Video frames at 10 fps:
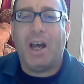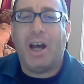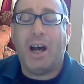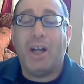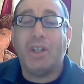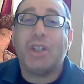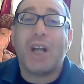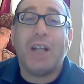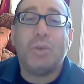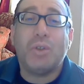
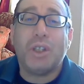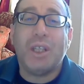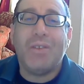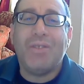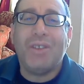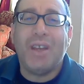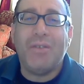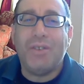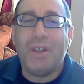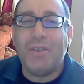Try to see
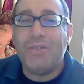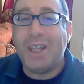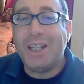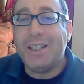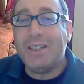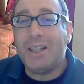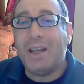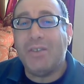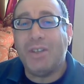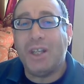if
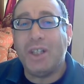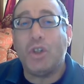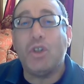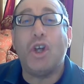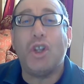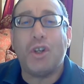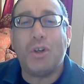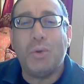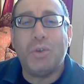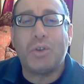there is another
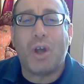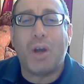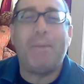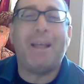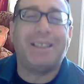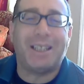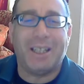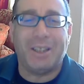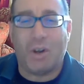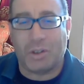good stock better
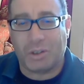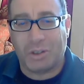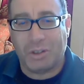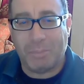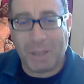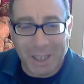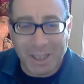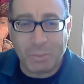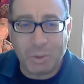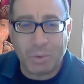than yours, better
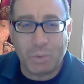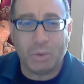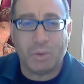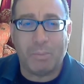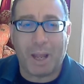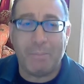than what you want to buy.